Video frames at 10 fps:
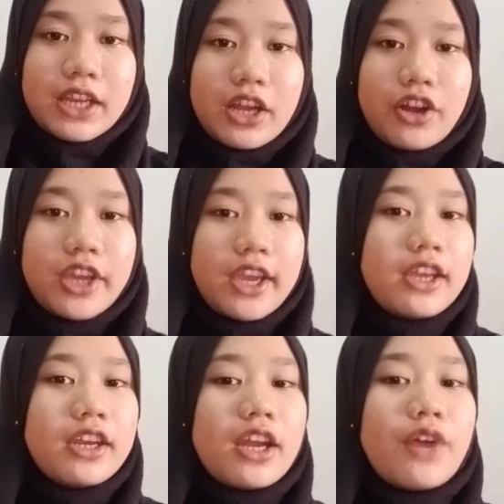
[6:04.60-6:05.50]

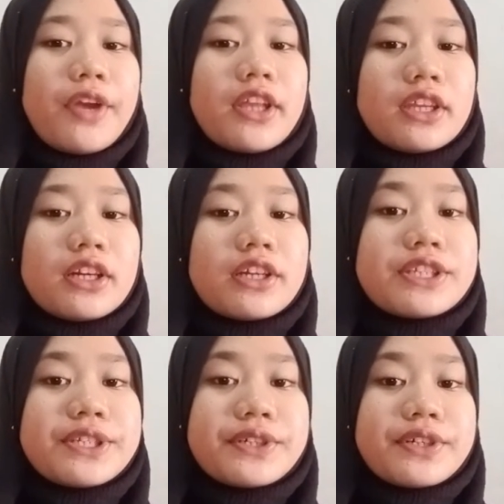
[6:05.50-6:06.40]
Okay, now enter
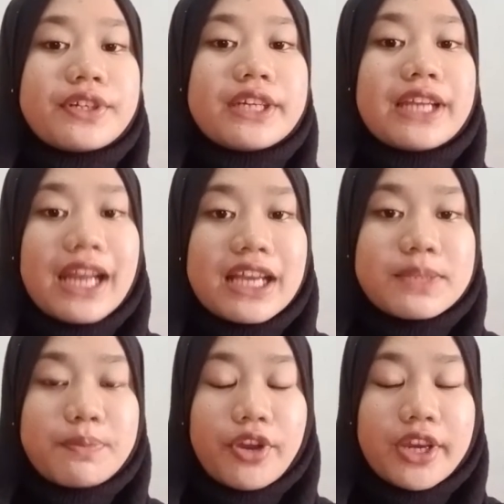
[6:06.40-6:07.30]
to the
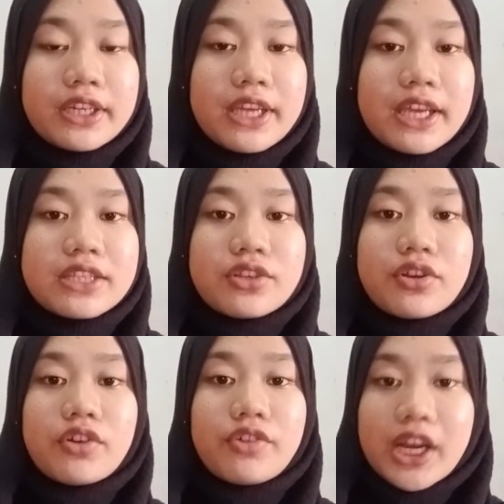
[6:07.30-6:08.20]
last point is
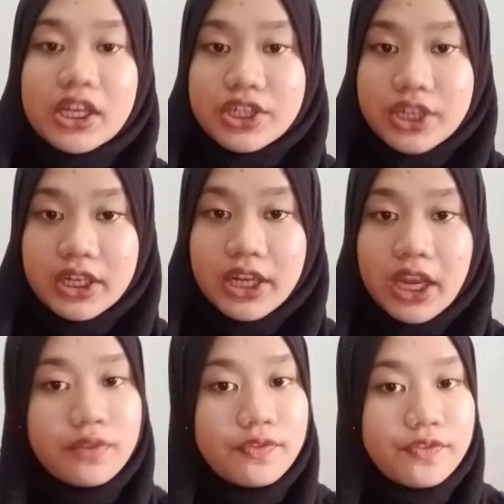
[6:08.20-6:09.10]
correction
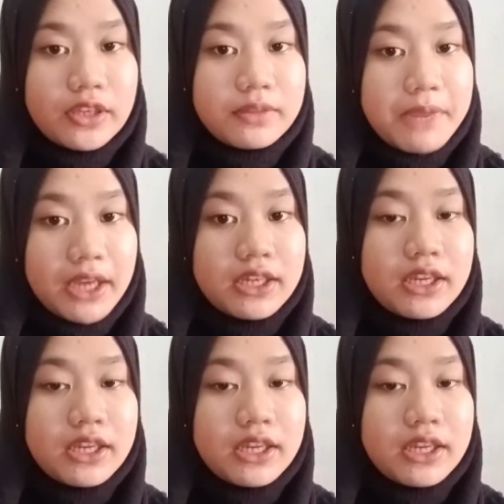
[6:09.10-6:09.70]
and feedback.